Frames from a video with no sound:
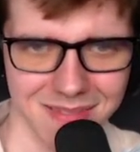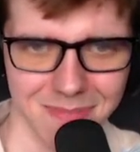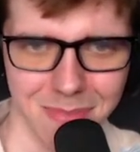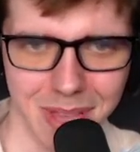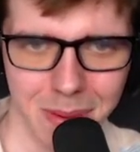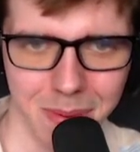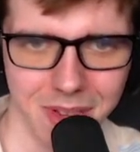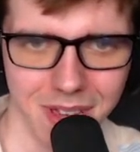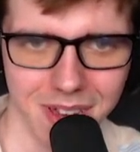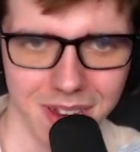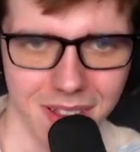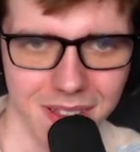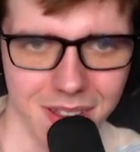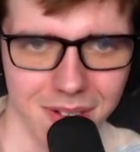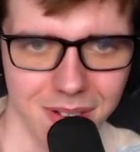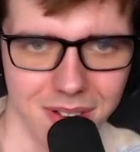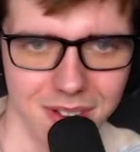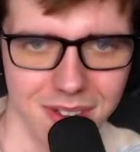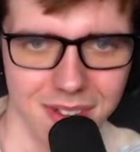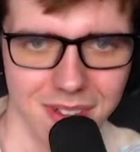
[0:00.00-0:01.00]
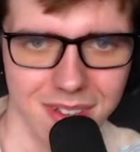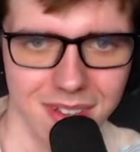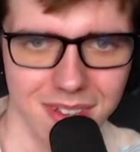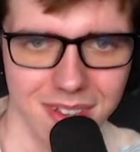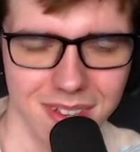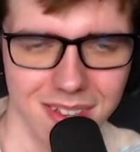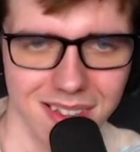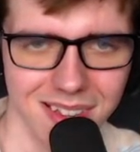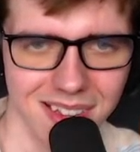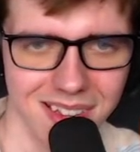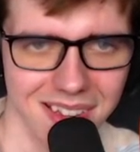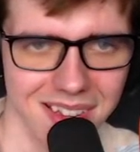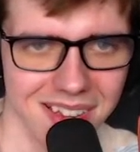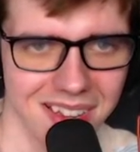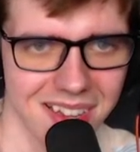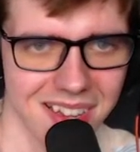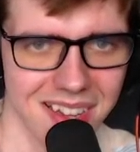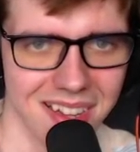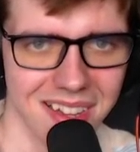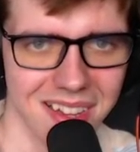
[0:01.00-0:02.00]
Maybe, I don't
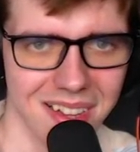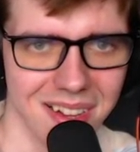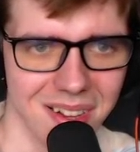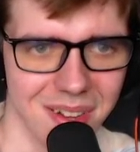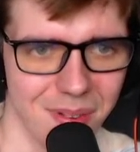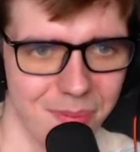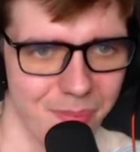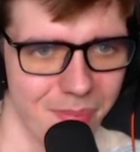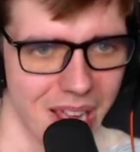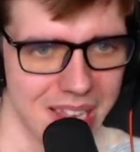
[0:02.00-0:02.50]
know.